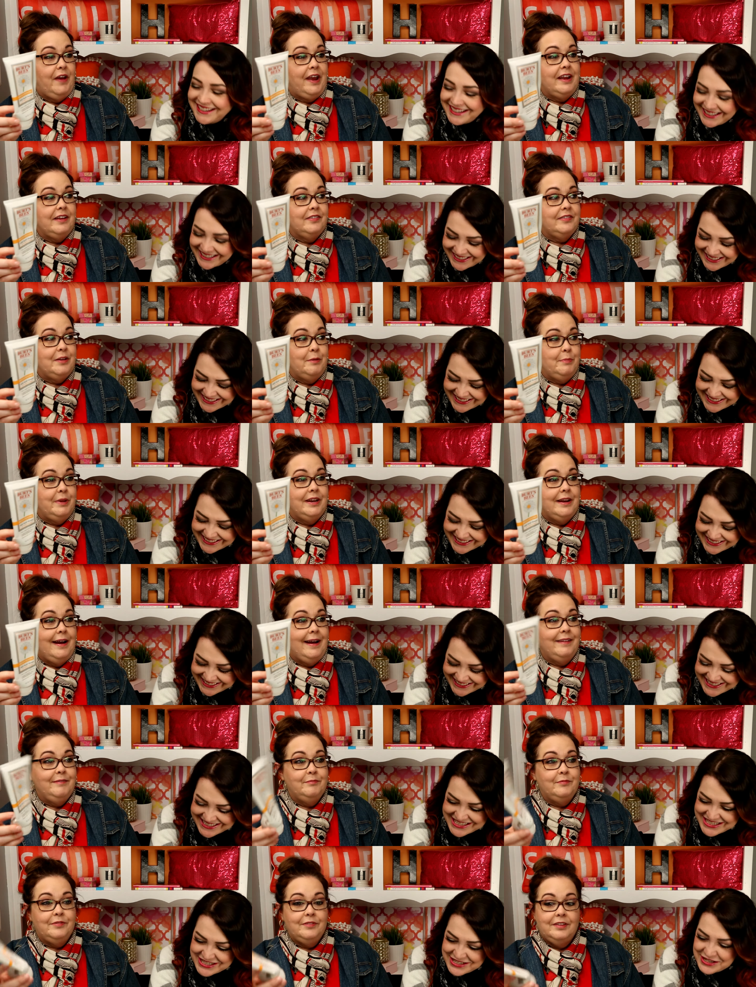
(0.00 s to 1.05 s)
Speaker 1: face? I mean,
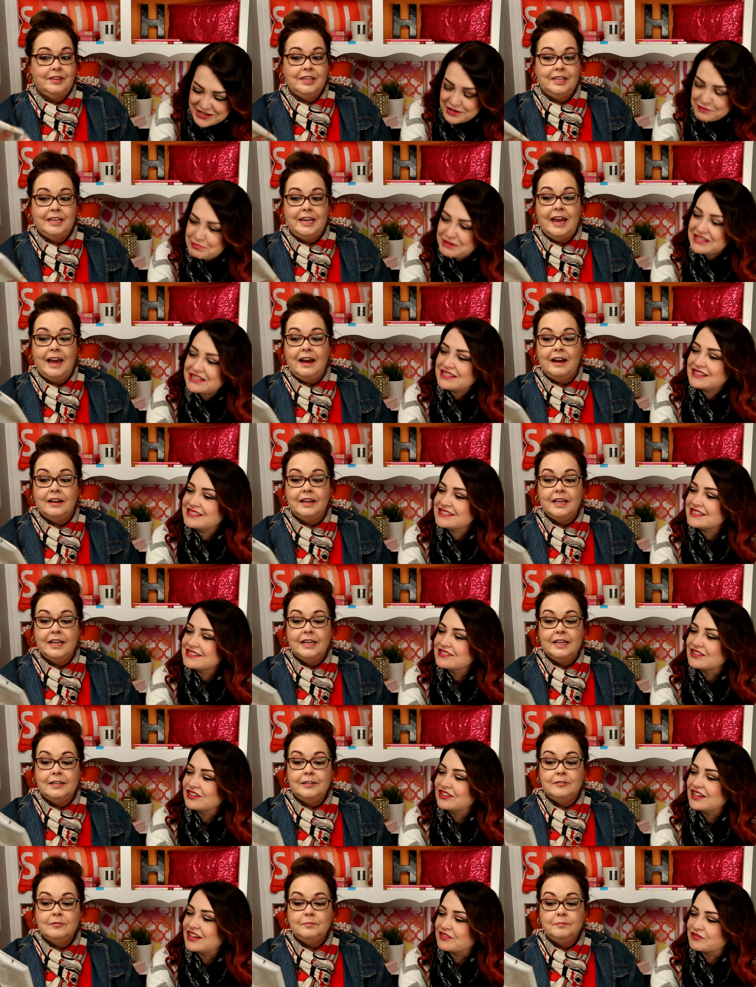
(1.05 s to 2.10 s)
I, yeah. But isn't
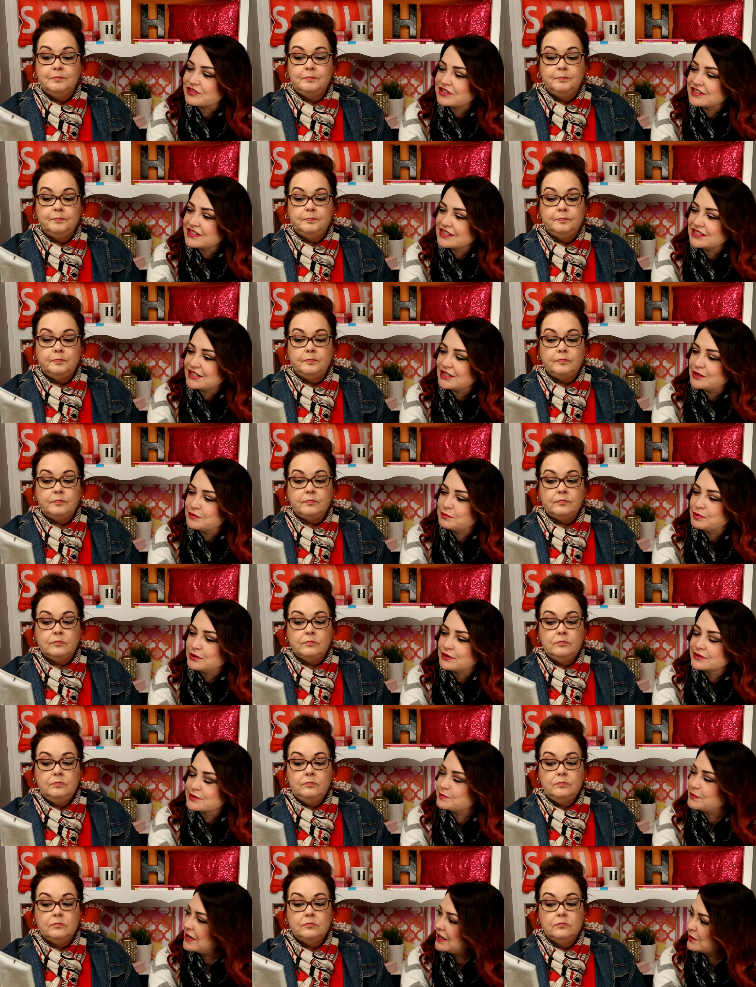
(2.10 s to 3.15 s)
Speaker 2: everything an
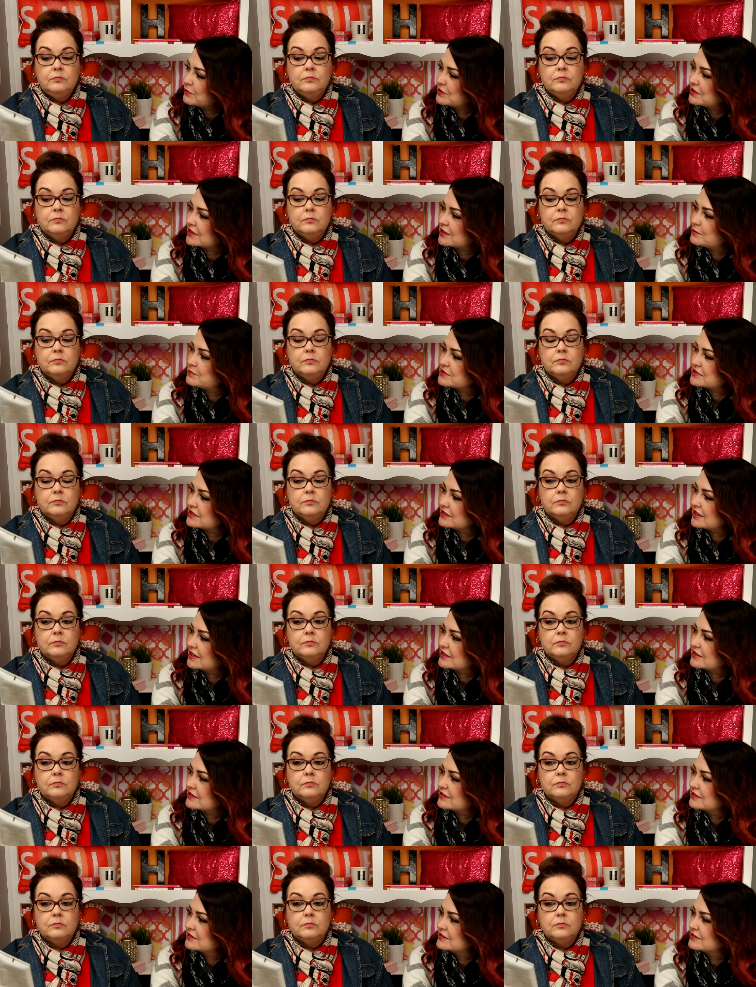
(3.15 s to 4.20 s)
impulse buy when it comes to like
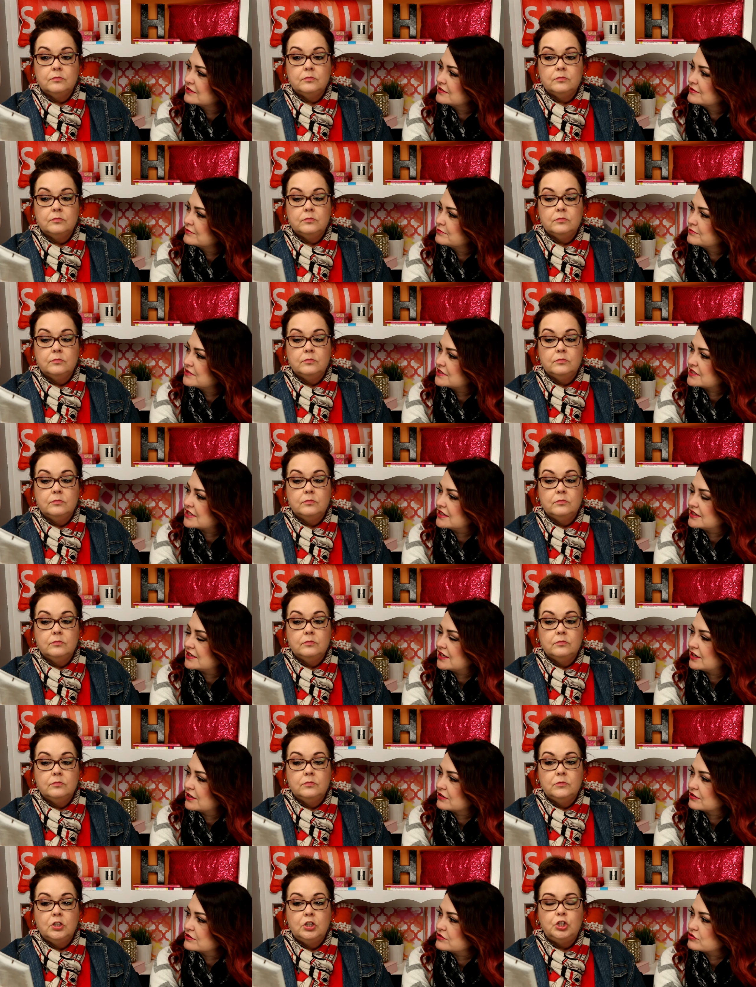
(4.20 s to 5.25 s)

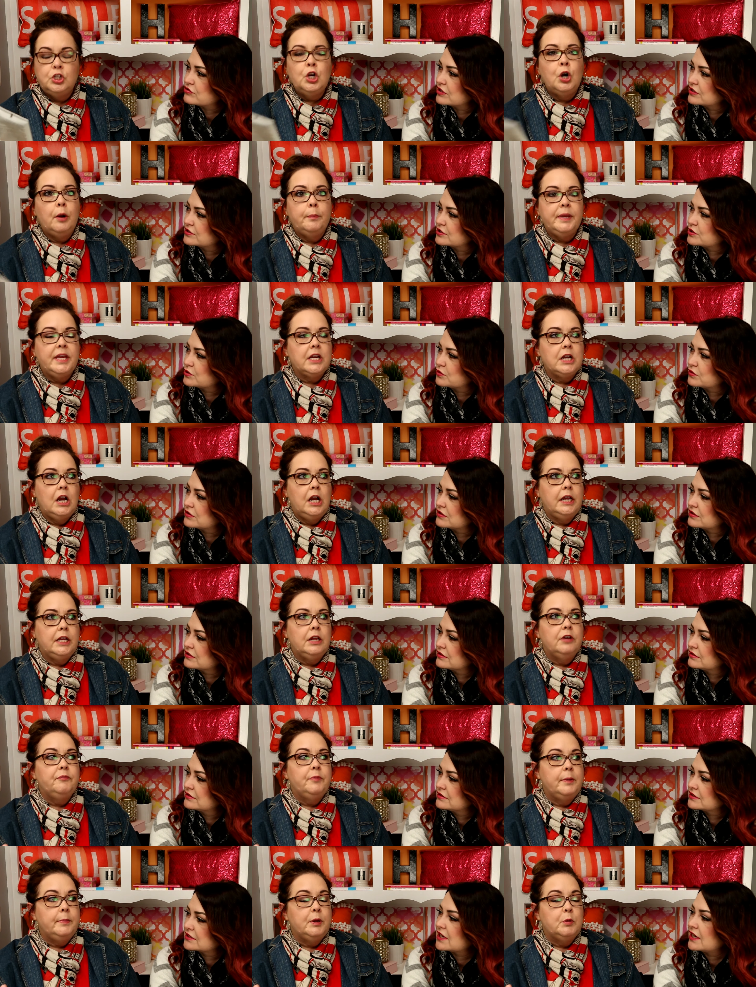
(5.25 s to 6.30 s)
skincare and No, I mean, kind
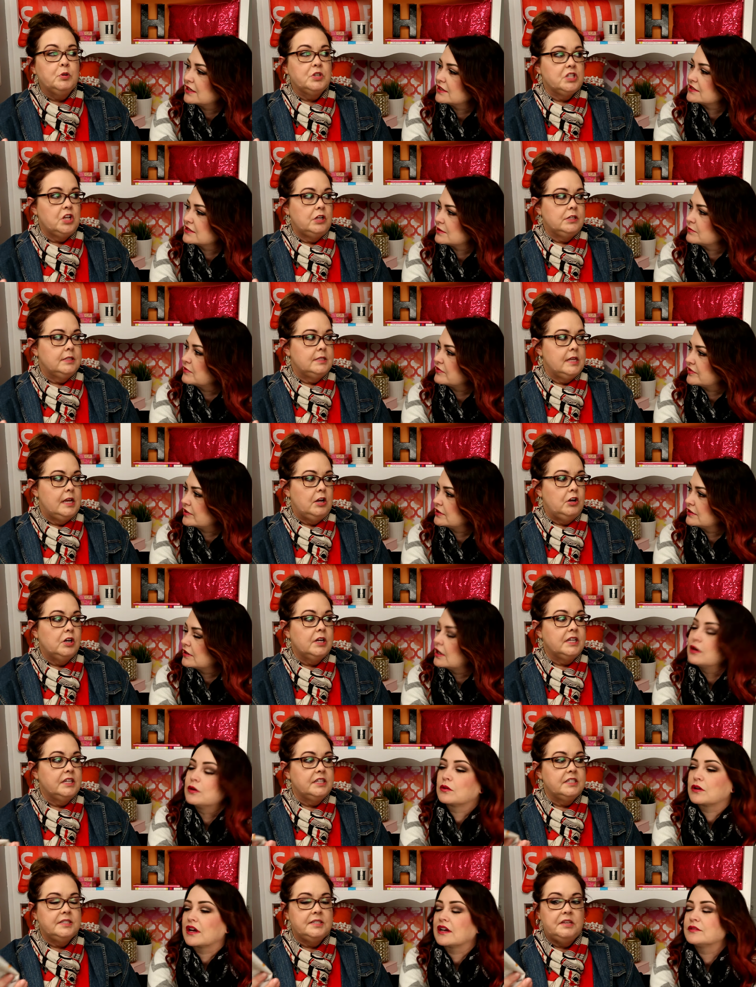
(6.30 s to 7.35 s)
of. I mean, it was on sale
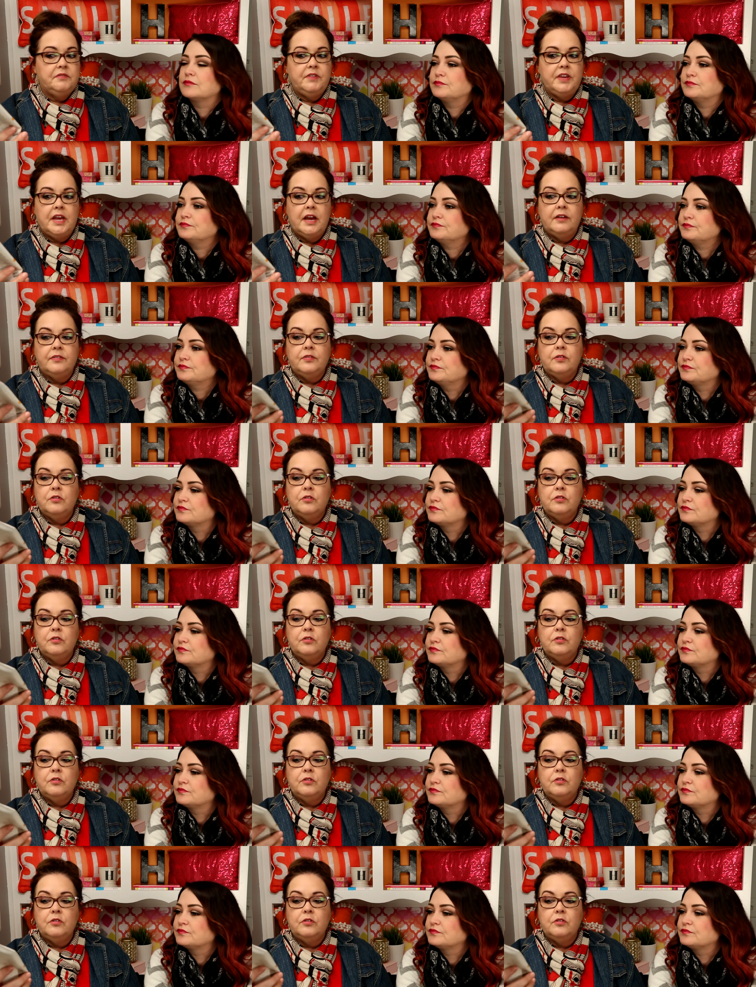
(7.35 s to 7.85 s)
oh, at CVS.